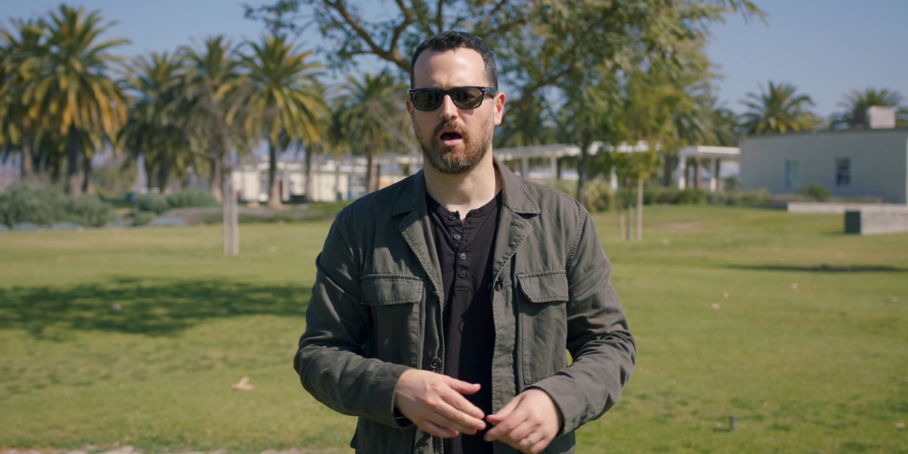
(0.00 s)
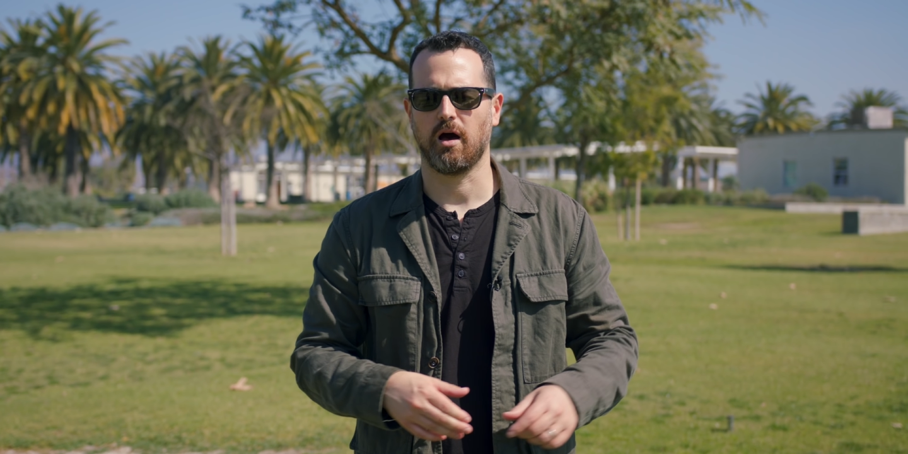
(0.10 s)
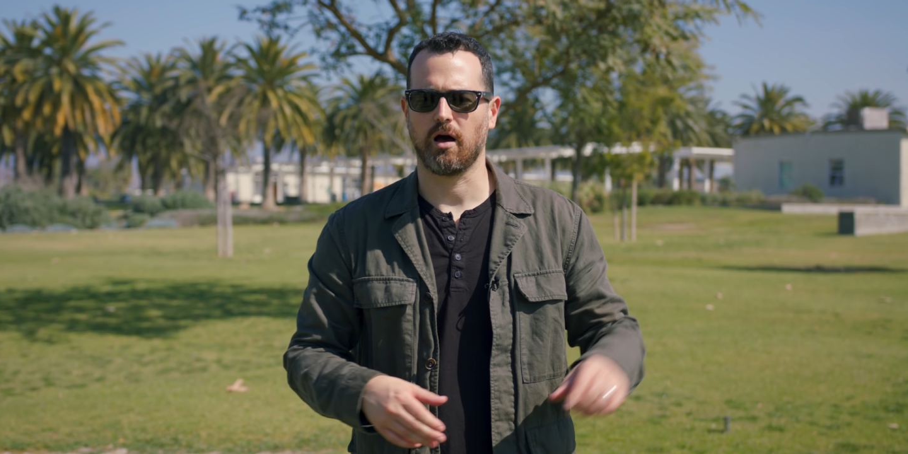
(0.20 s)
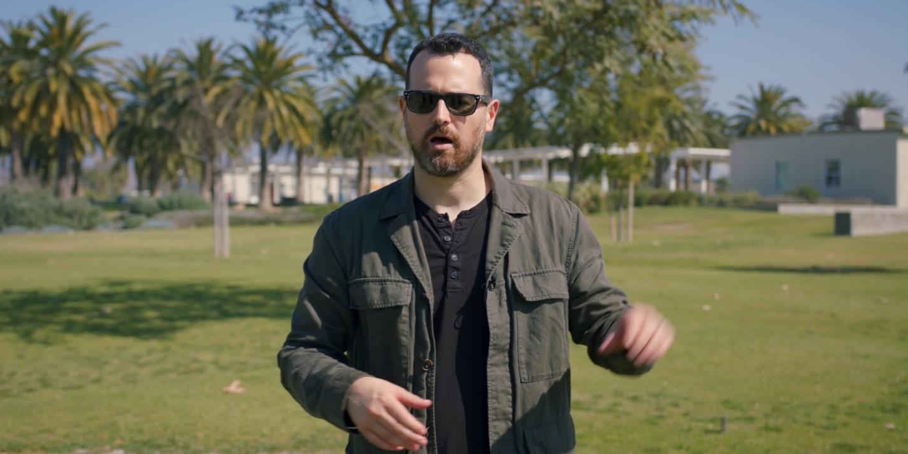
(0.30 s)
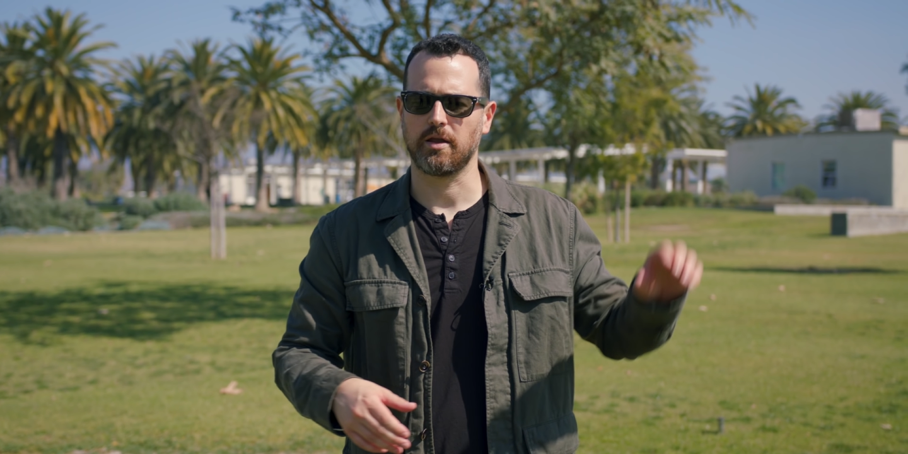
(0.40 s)

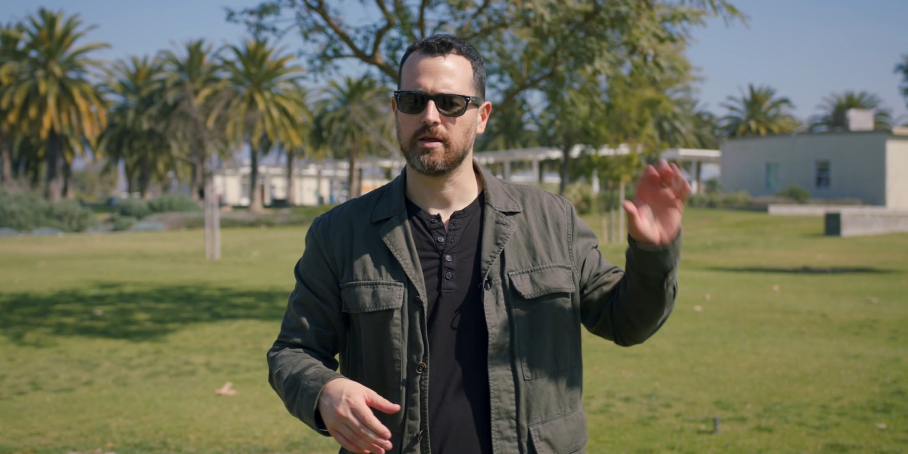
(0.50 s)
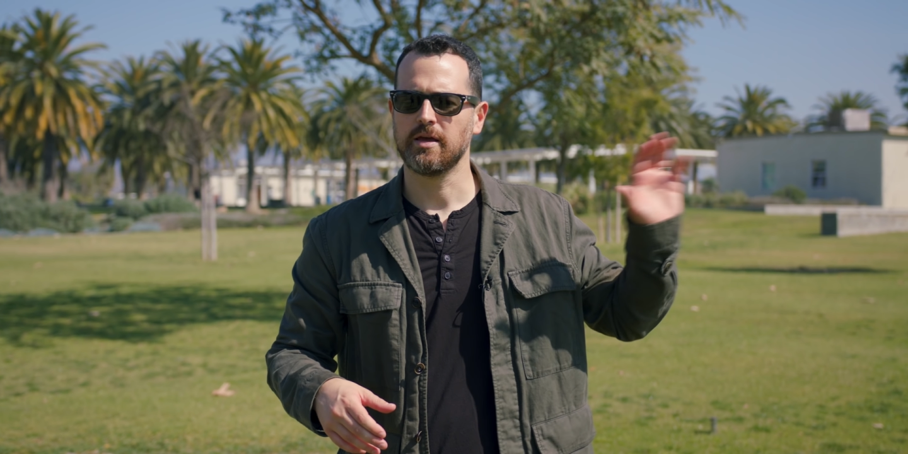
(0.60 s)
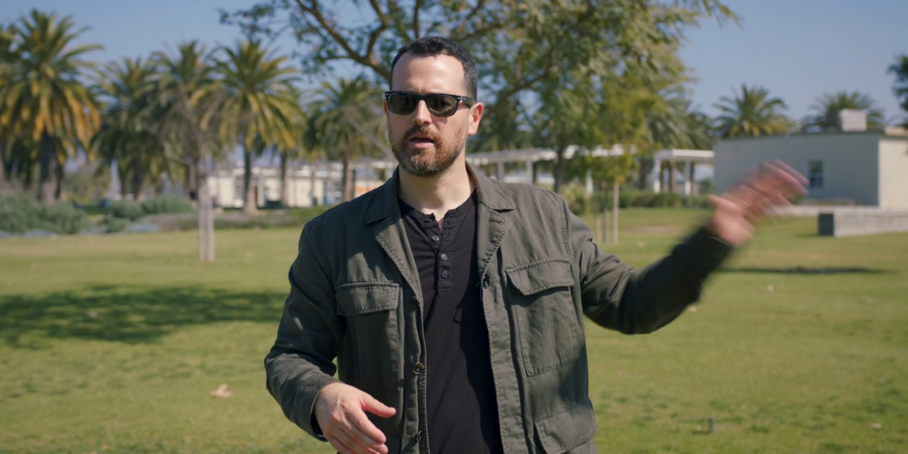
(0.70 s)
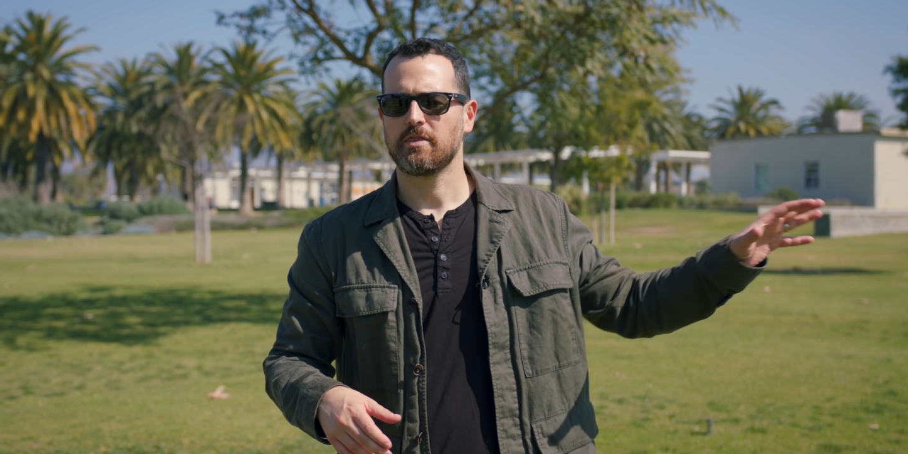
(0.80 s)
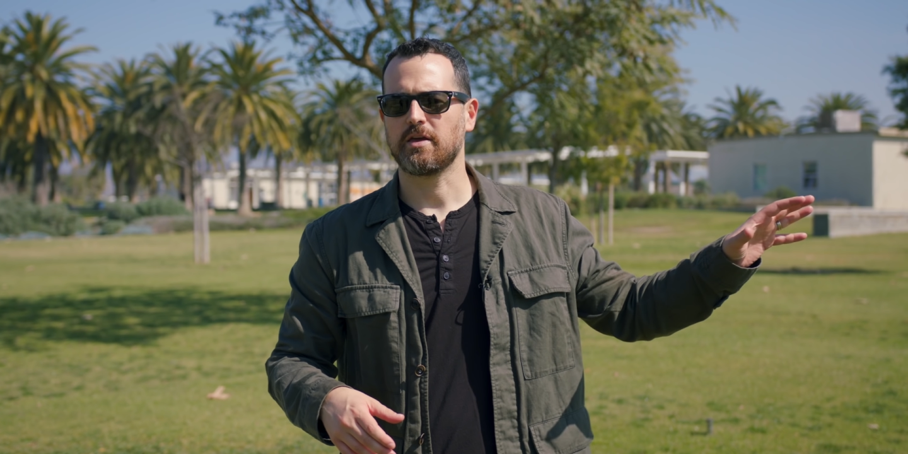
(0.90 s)
on
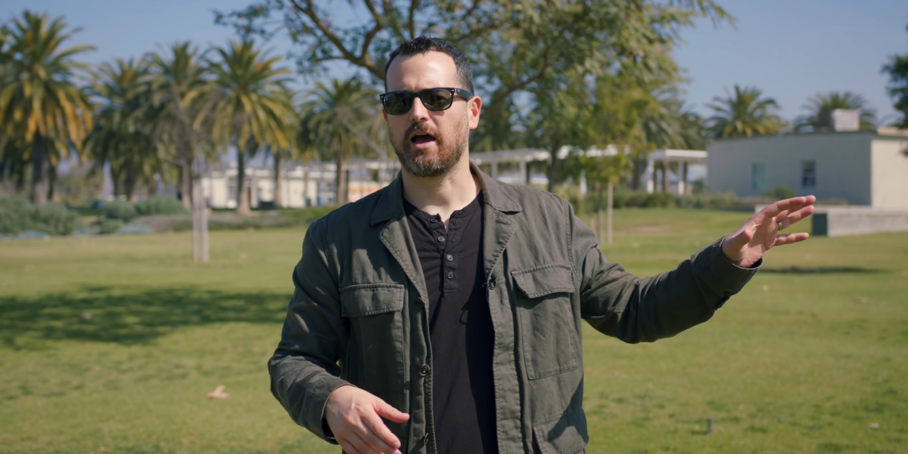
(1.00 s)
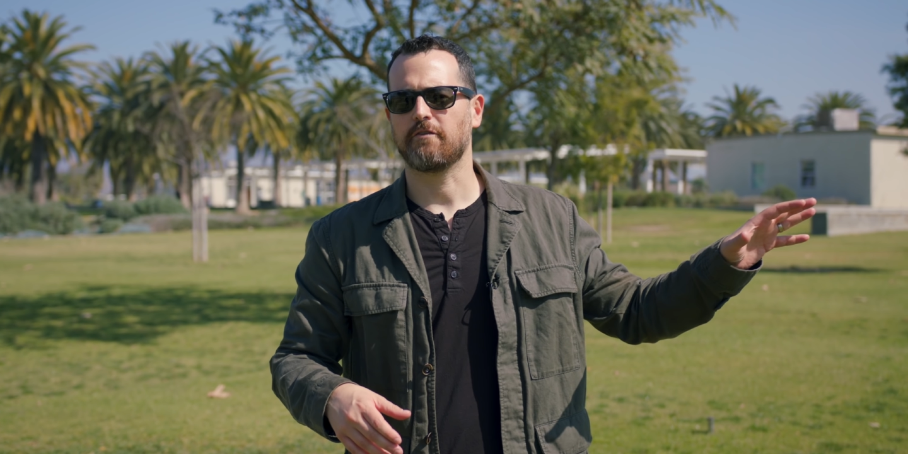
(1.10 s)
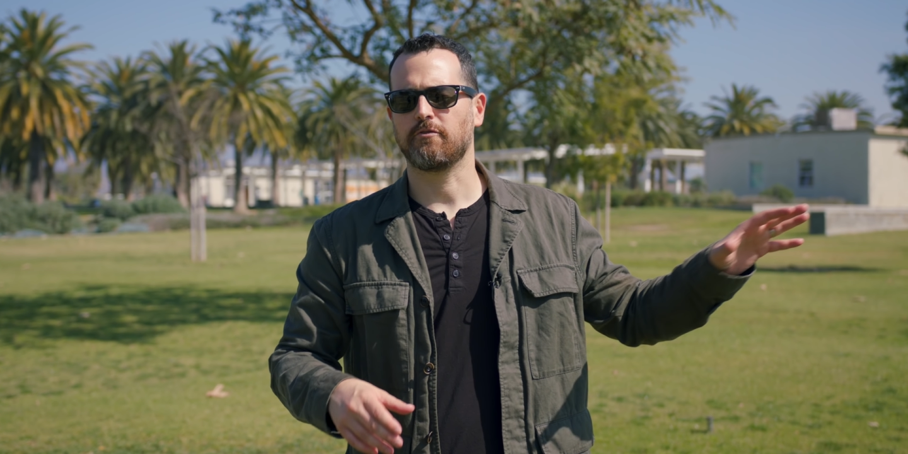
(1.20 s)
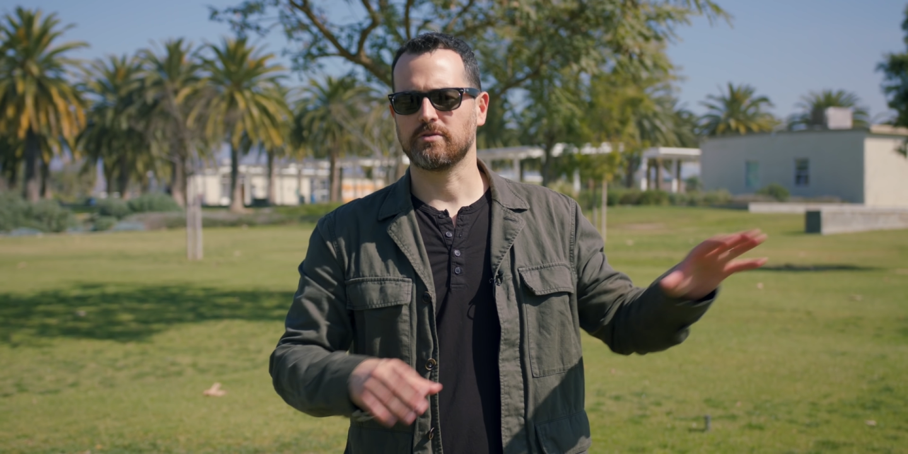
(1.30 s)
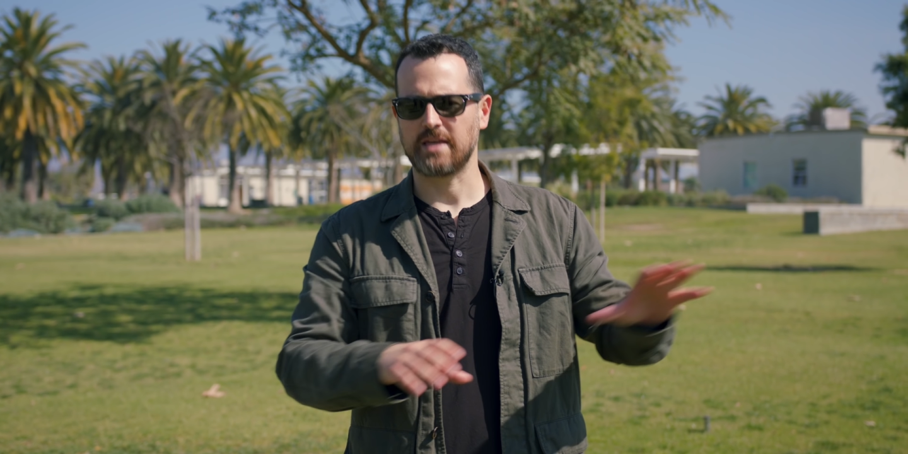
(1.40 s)
the
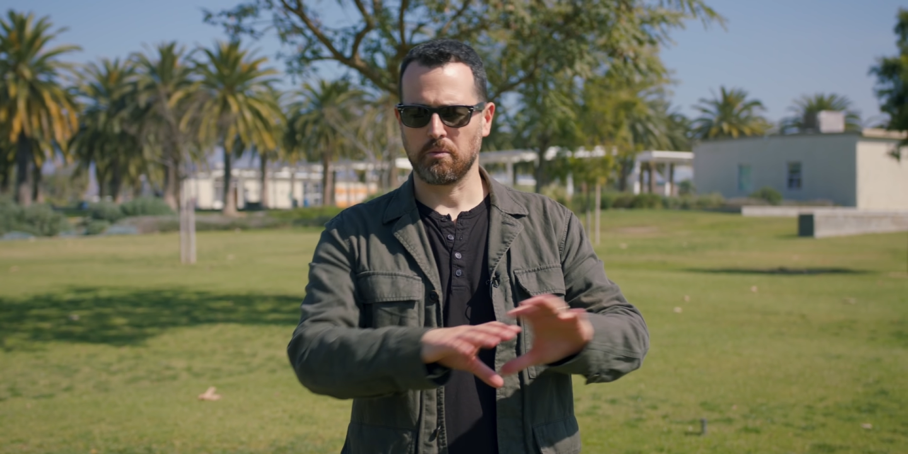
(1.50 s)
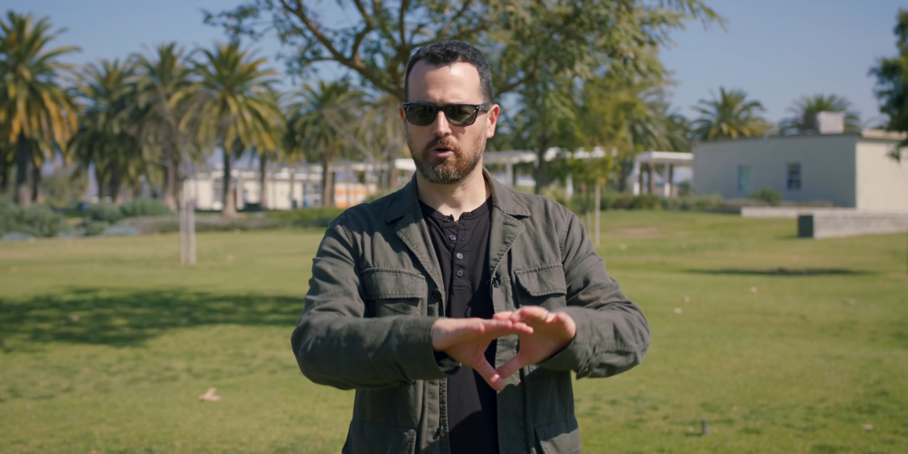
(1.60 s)
iPhone 10.